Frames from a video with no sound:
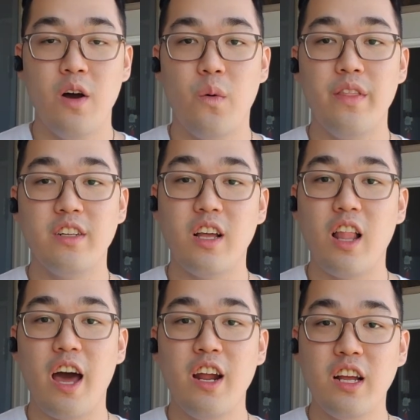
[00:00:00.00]
When there's a
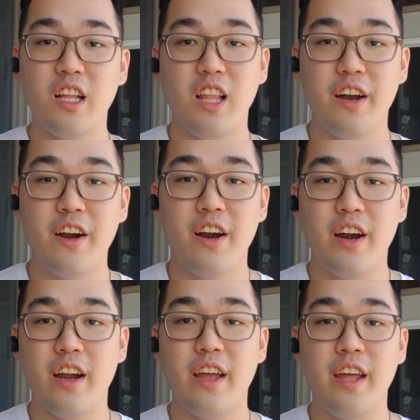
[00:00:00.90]
lot of
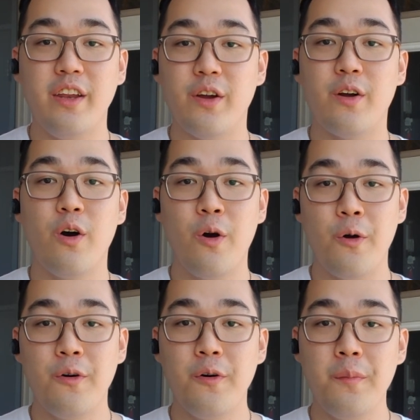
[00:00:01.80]
clutter in your
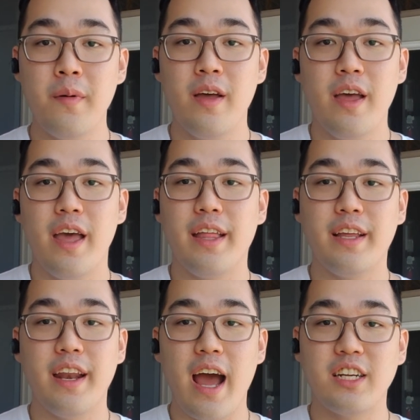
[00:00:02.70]
home,
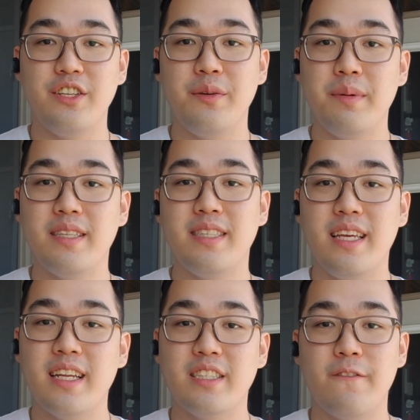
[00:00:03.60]
it can actually be
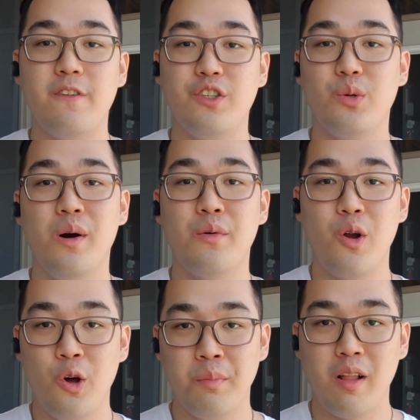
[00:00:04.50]
seen as a visual
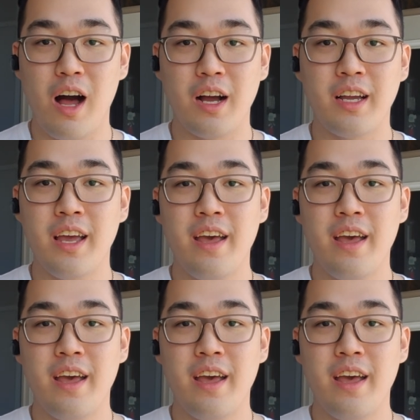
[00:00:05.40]
roadblock.